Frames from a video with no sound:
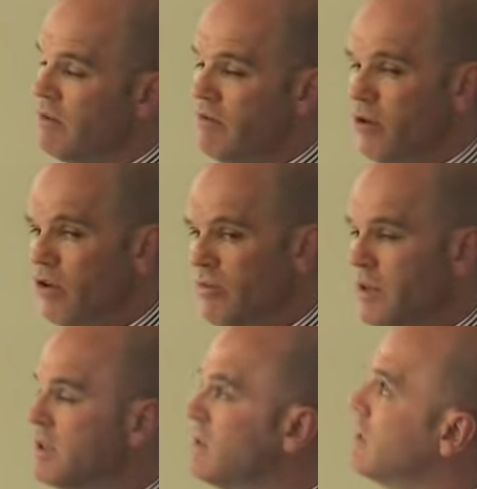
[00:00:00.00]

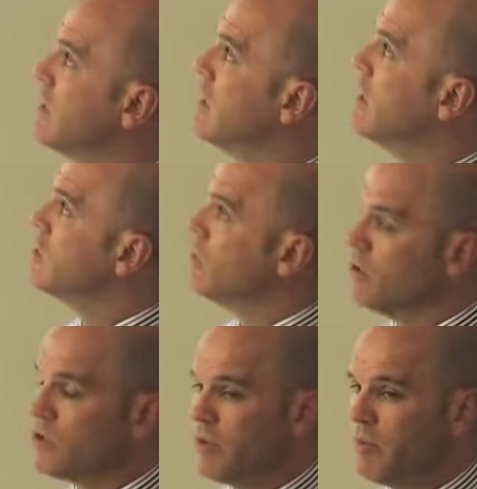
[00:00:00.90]
involvement is
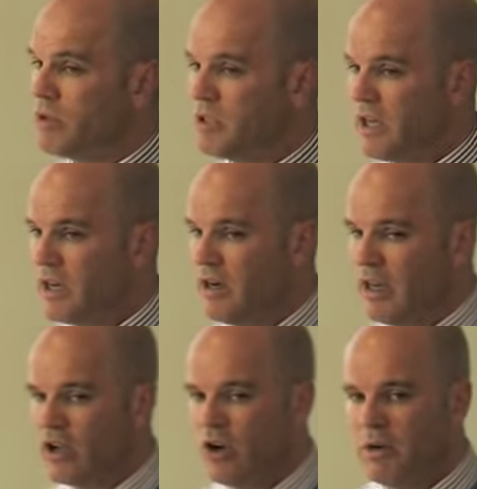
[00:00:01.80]
also
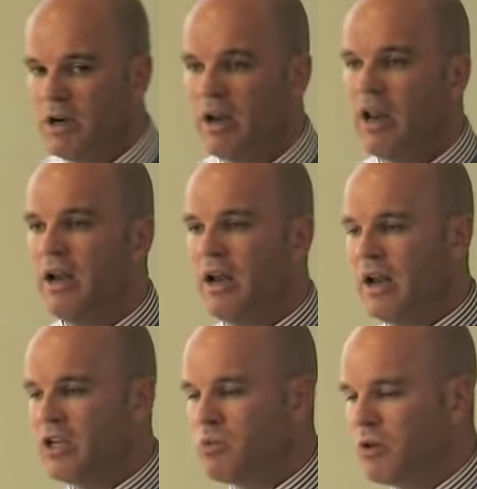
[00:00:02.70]
particularly common,
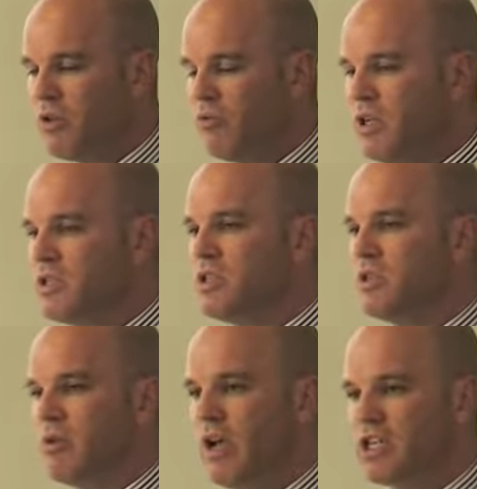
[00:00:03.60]
and is one of the
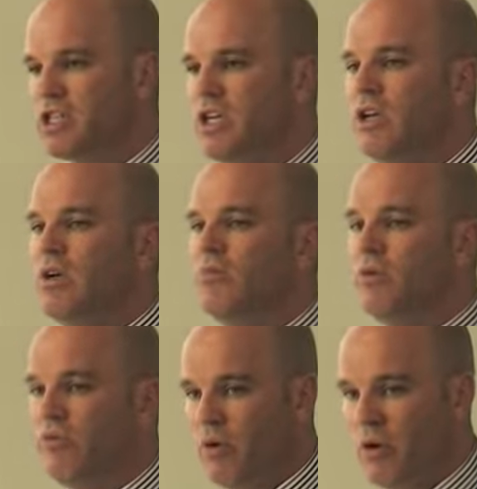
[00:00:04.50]
reasons that we actually
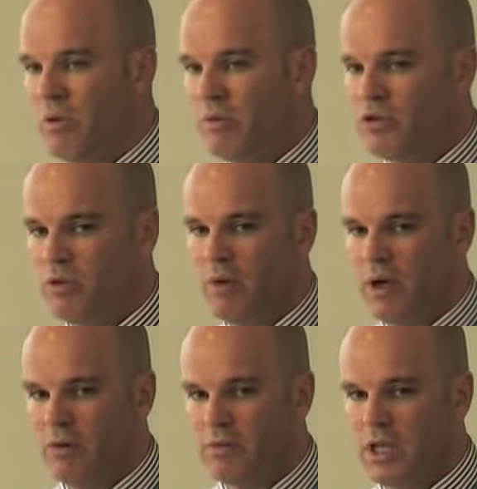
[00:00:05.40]
perform the muscle
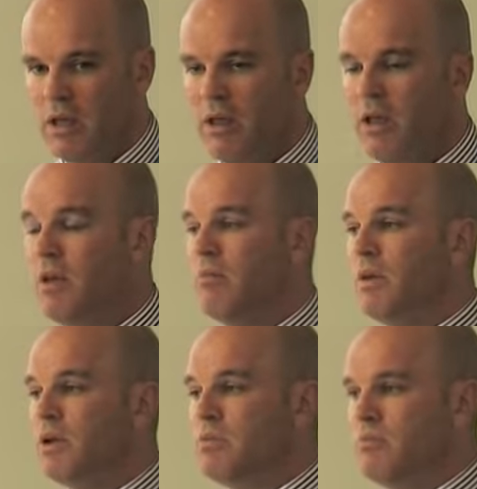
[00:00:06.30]
biopsy,
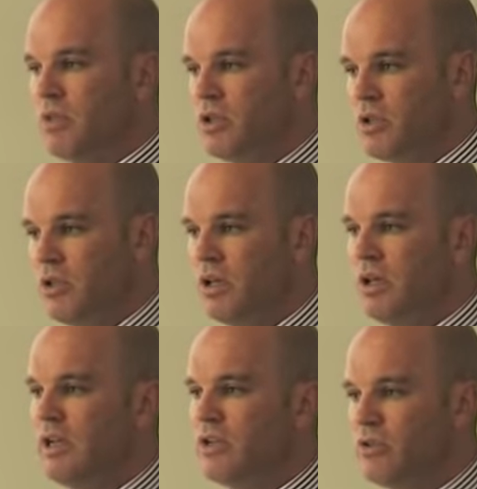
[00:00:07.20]
because muscle
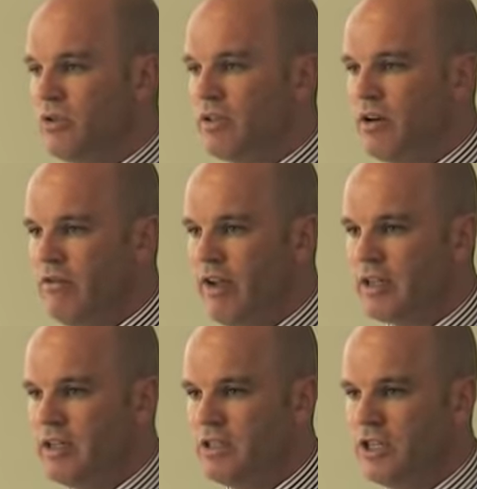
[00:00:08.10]
is often an
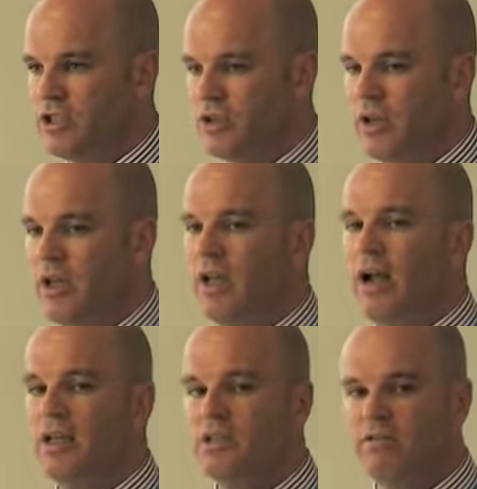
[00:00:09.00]
affected tissue,
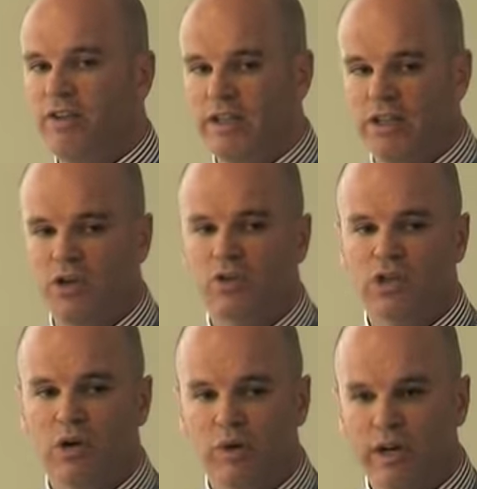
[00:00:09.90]
and it's affected
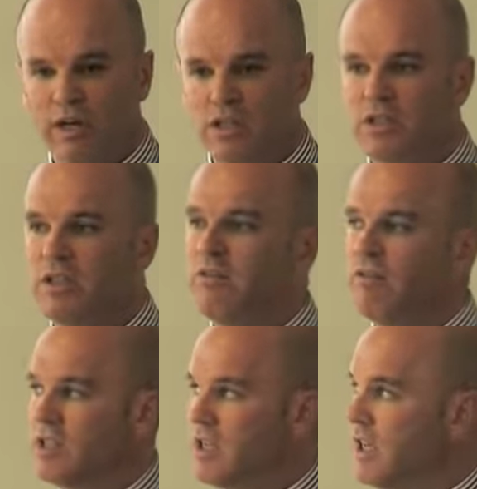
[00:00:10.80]
causing weakness,
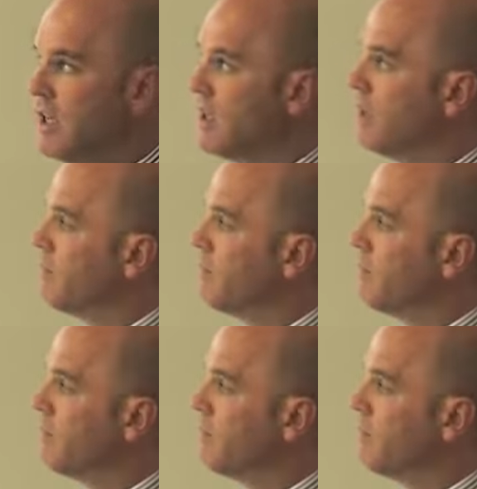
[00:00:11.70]
fatigue.